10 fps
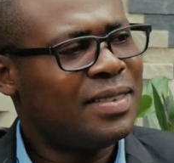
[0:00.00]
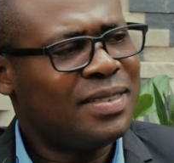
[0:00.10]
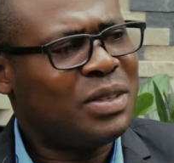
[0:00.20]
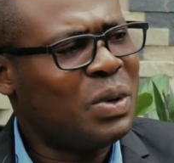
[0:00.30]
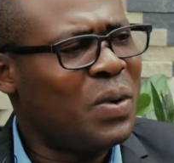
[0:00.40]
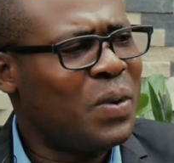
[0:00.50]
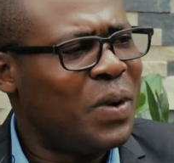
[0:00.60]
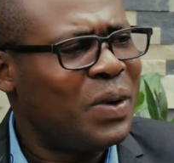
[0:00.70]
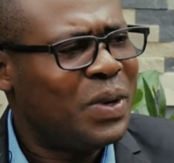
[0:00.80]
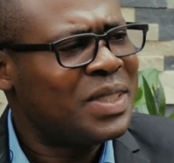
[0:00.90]
So
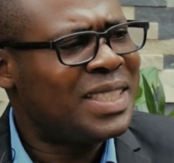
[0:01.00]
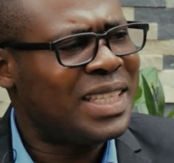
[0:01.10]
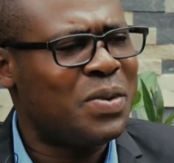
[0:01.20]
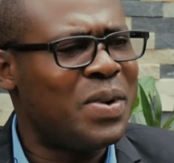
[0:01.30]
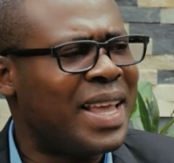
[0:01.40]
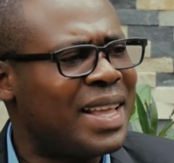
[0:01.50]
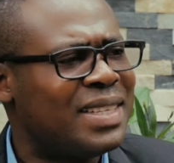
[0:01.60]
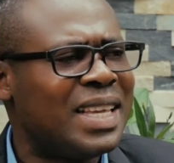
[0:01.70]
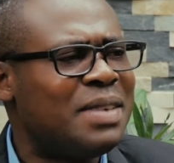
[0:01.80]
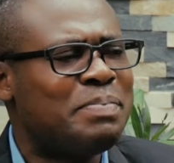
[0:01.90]

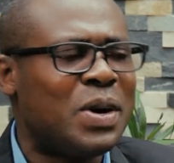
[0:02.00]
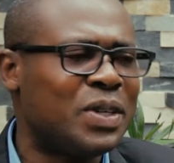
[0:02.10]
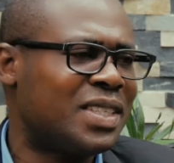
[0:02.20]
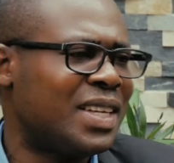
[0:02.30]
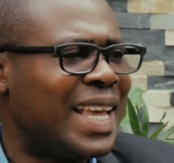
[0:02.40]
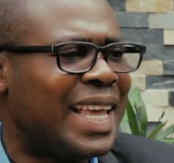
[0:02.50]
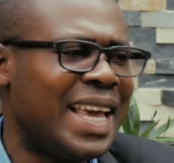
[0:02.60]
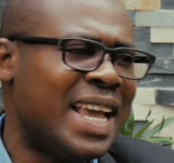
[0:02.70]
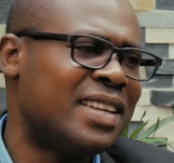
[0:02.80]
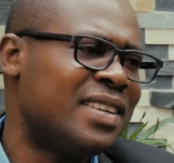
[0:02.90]
but
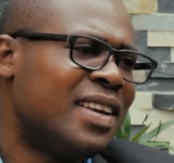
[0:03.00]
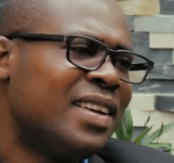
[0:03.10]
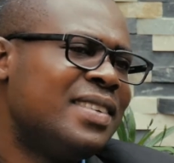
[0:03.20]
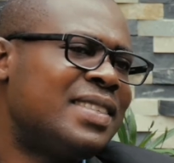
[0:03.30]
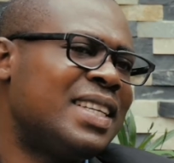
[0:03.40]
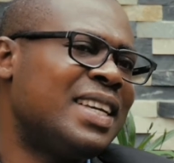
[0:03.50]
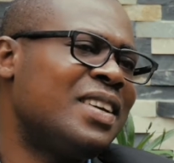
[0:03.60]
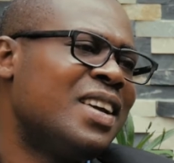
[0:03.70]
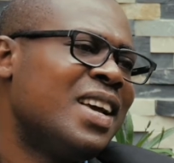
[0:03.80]
again, you see,